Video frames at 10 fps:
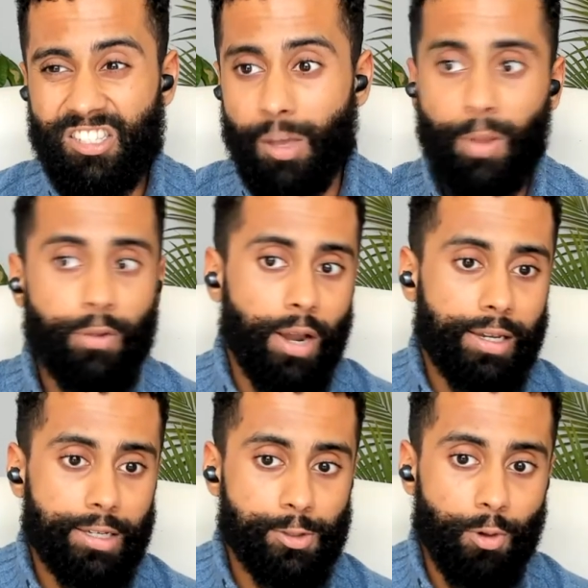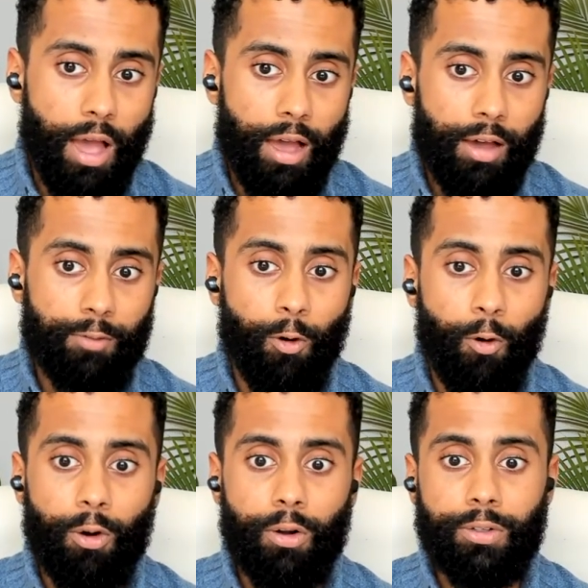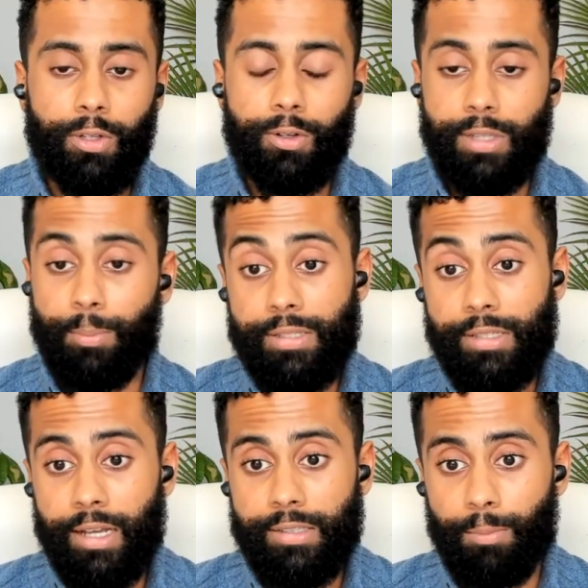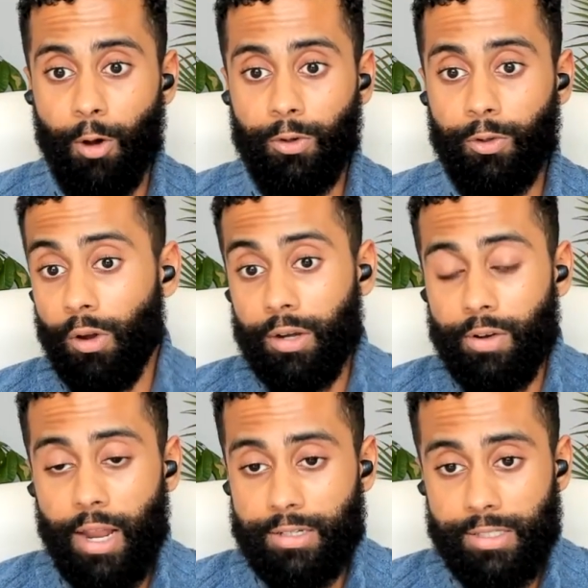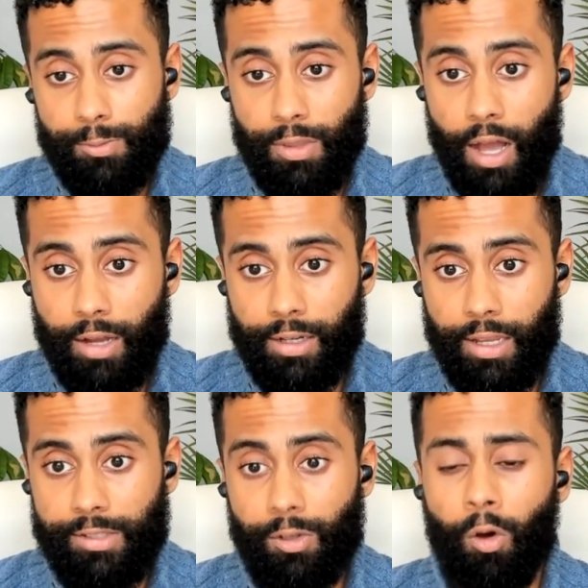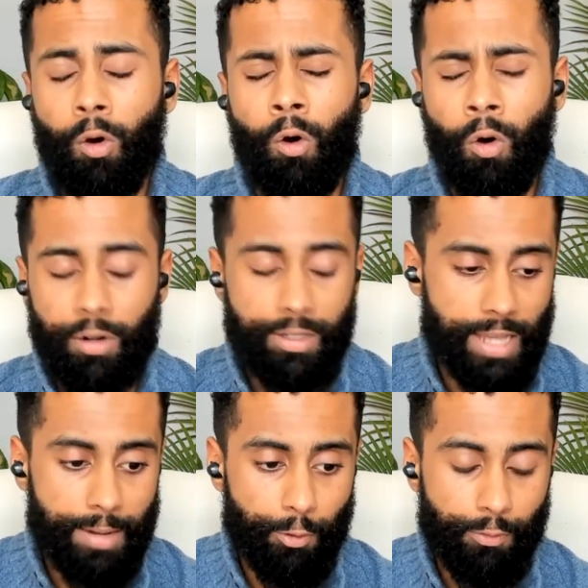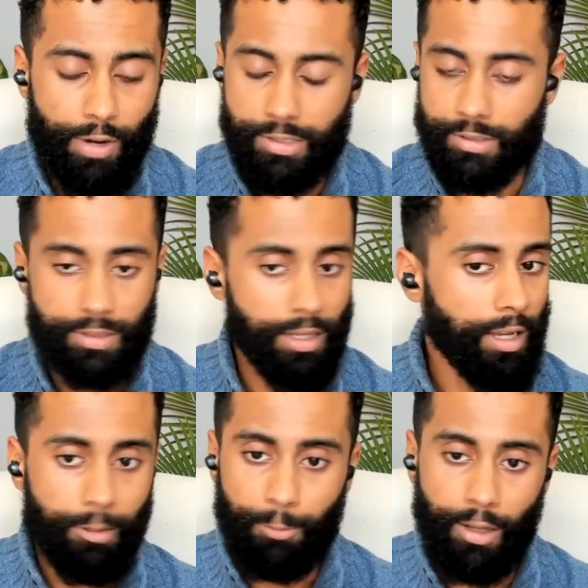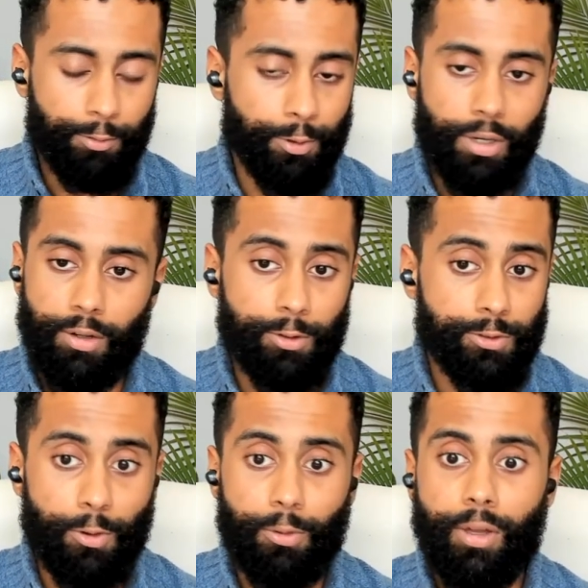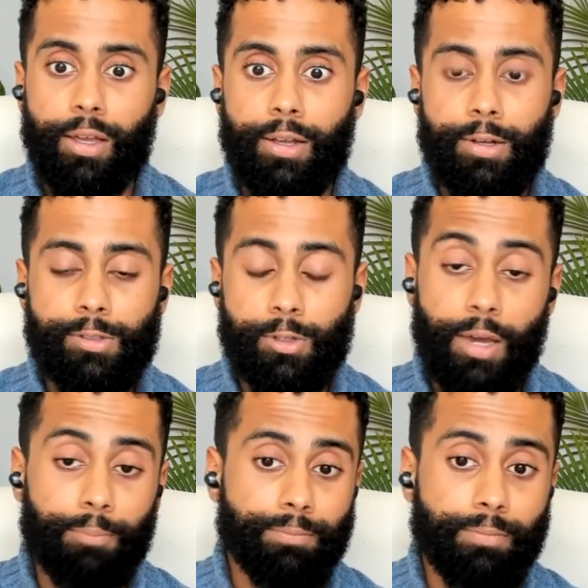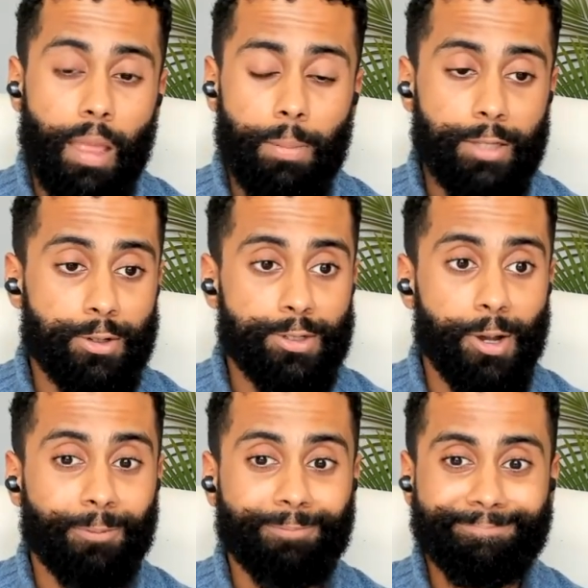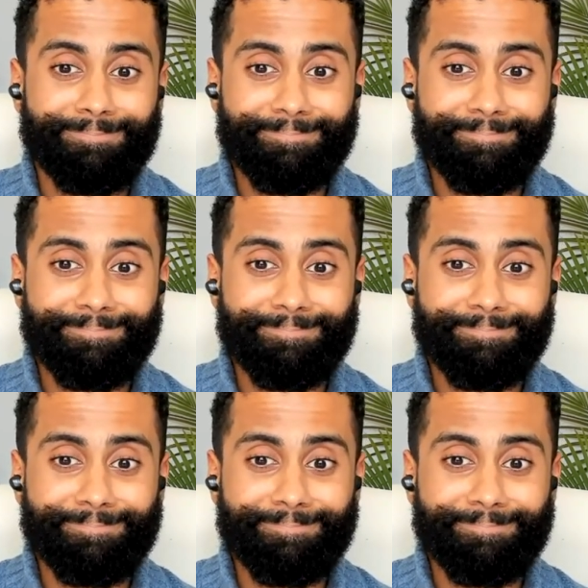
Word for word: some other ideas you have, or you know some insights about your interactions with architects or design professionals. We'd love to hear those too. So yeah, please reach out.